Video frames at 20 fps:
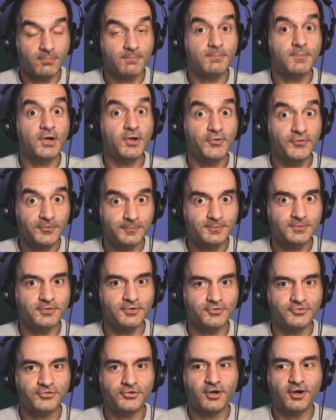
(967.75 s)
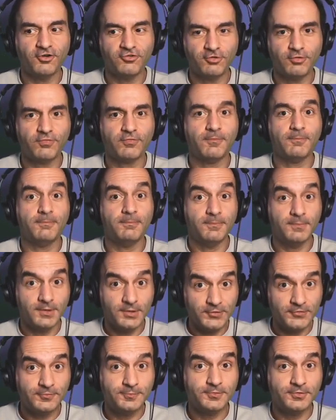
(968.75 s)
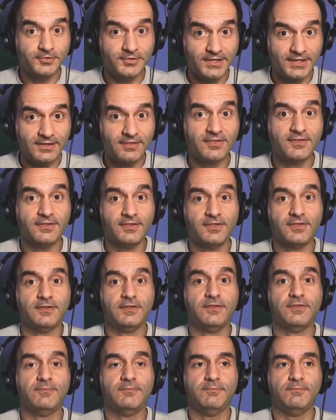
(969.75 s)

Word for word: multiple charges for multiple instances,